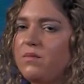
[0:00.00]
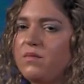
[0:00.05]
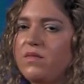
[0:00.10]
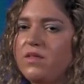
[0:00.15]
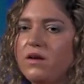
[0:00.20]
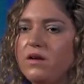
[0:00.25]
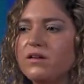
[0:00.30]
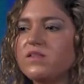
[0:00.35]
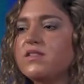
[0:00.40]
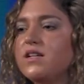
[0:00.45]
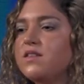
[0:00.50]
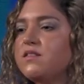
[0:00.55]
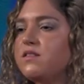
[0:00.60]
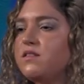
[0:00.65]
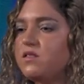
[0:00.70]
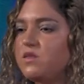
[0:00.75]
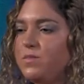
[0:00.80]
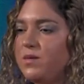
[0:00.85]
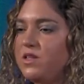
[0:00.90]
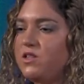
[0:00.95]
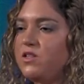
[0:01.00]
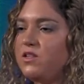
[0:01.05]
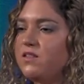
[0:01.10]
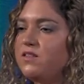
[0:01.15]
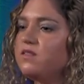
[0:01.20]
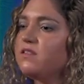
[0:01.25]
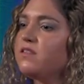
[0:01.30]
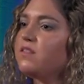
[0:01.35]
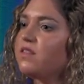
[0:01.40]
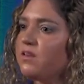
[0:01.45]
They're sentinel
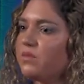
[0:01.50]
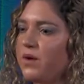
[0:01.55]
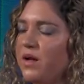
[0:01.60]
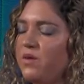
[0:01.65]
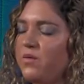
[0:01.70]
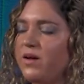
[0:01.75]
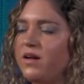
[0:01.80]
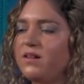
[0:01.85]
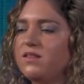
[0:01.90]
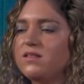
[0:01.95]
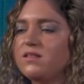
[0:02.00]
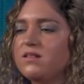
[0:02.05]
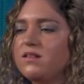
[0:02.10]
species, the right whales.